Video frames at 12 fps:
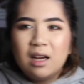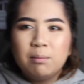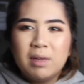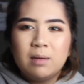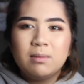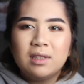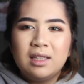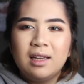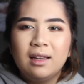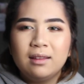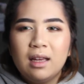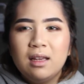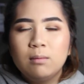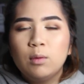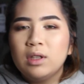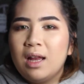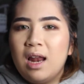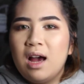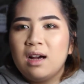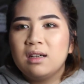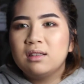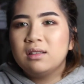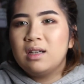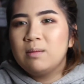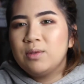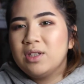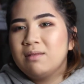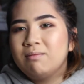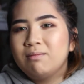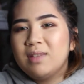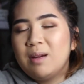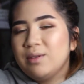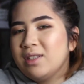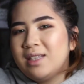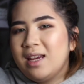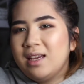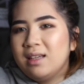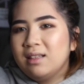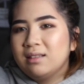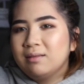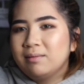ang Maybelline, antayin mo na lang. I'm just saying.